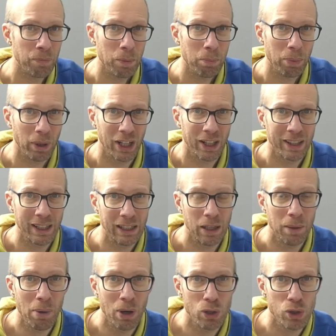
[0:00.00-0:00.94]
But I think
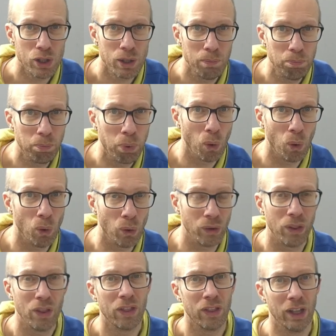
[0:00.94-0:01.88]
the most
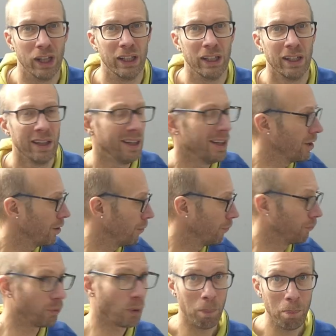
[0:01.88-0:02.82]
important thing
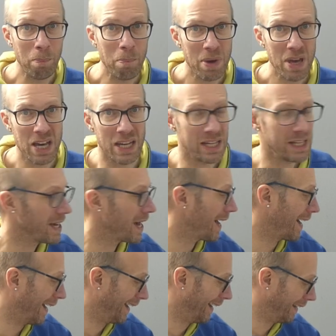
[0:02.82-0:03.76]
for me,
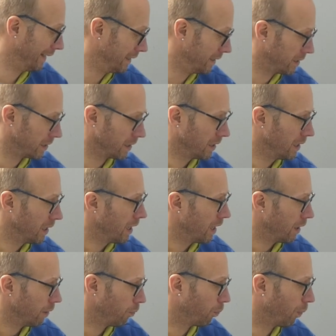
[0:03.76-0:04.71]
and
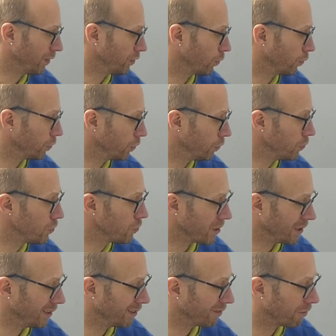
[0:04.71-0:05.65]
when you're
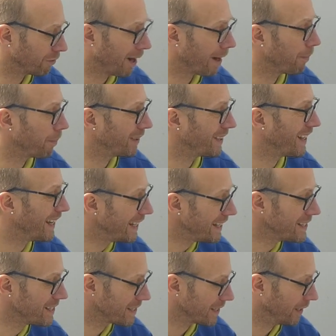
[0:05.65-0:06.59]
using grab
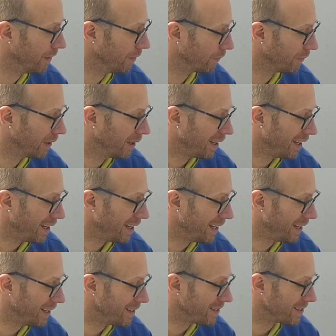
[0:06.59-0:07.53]
adhesive,
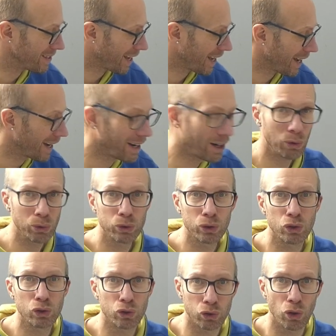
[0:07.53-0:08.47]
is how
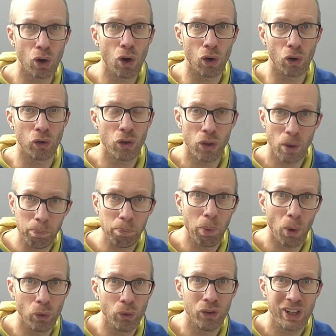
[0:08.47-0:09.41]
strong the
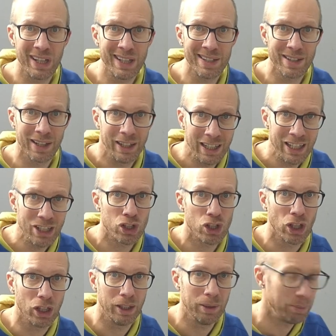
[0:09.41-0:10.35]
bond is
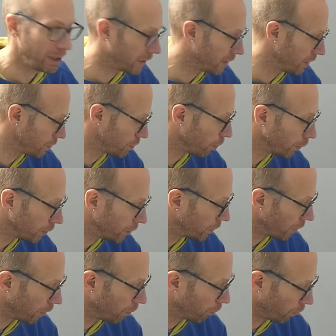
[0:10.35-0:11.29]
initially, because what you
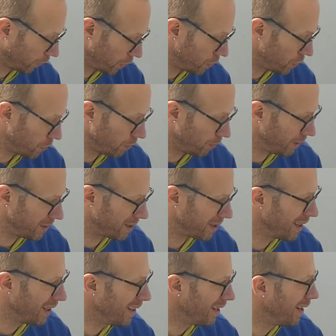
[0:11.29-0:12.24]
don't want to do
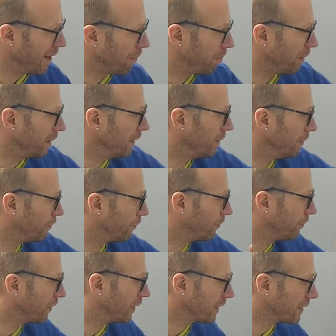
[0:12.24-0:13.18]
is be
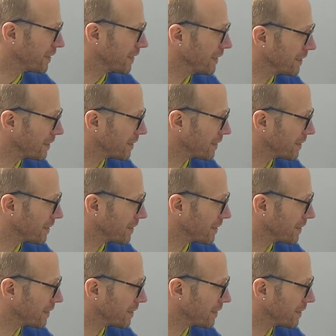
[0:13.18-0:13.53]
fixing